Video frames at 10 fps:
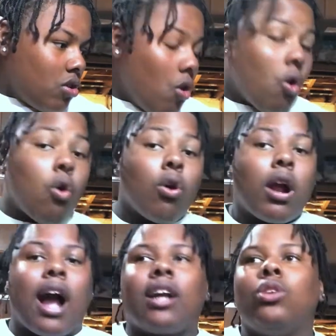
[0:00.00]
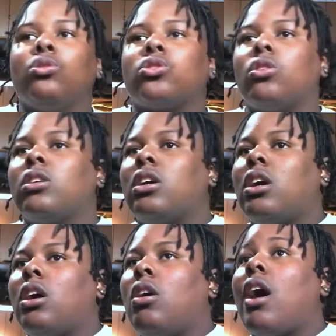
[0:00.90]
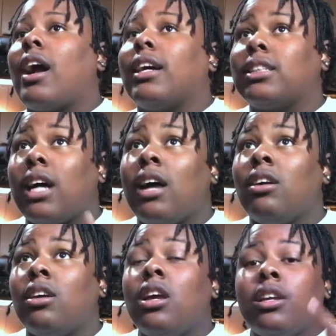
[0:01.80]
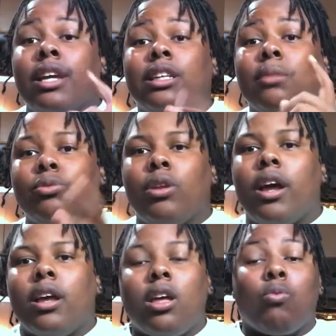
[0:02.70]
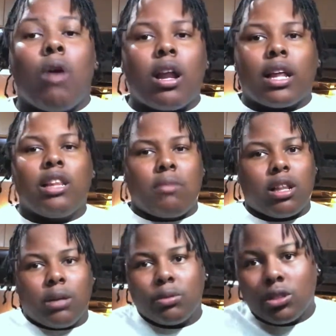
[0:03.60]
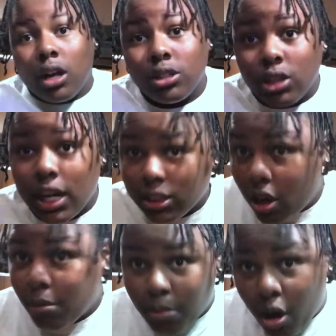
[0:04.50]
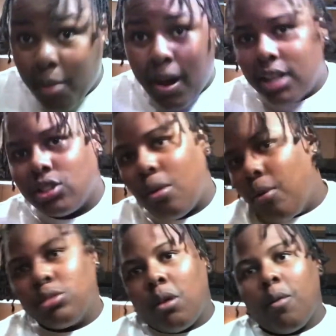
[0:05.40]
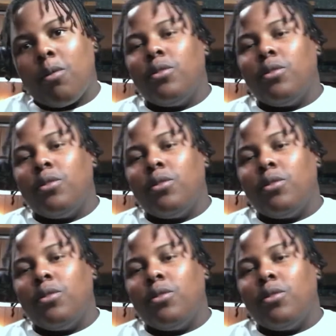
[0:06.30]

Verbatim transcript: or I can do a story on how I got shot. Yes, I'm gonna do that. While I clean my clippers. As you guys know, I'm a barber. I just don't post my barber